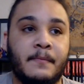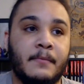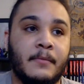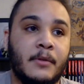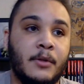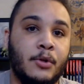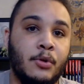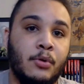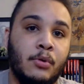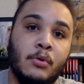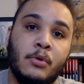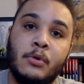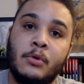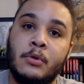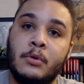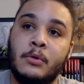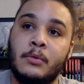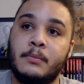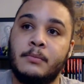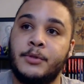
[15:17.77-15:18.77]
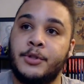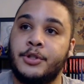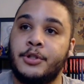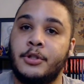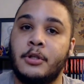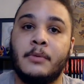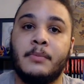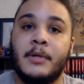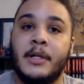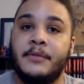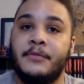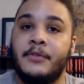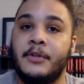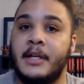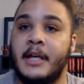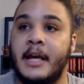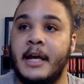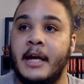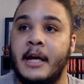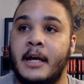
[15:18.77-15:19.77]
cool. Just show up whenever you
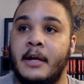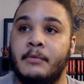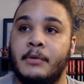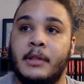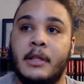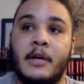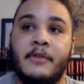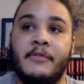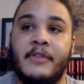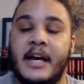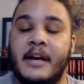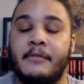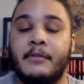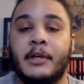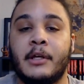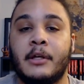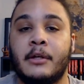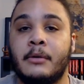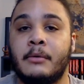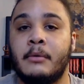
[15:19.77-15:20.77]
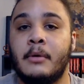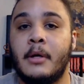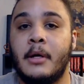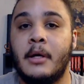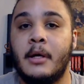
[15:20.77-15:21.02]
can. We love having you.